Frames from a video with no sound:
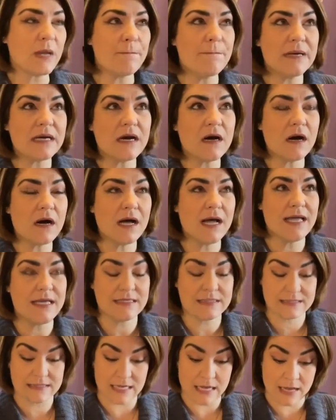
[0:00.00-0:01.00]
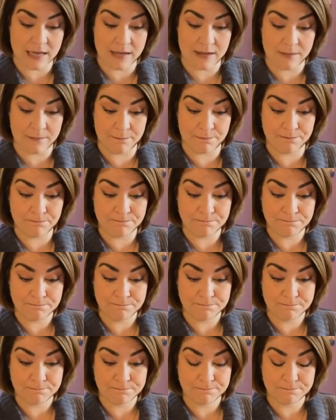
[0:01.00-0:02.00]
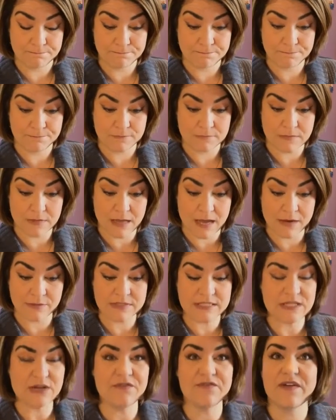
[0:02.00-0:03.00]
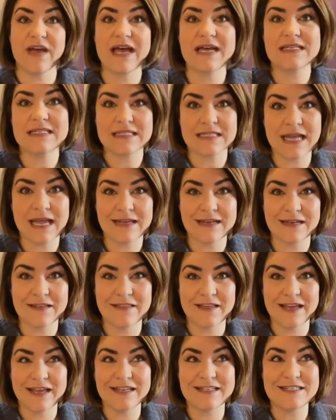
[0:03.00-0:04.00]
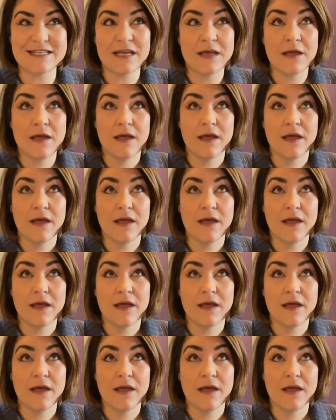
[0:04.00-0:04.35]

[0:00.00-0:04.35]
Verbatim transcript: because um, I was so fascinated that,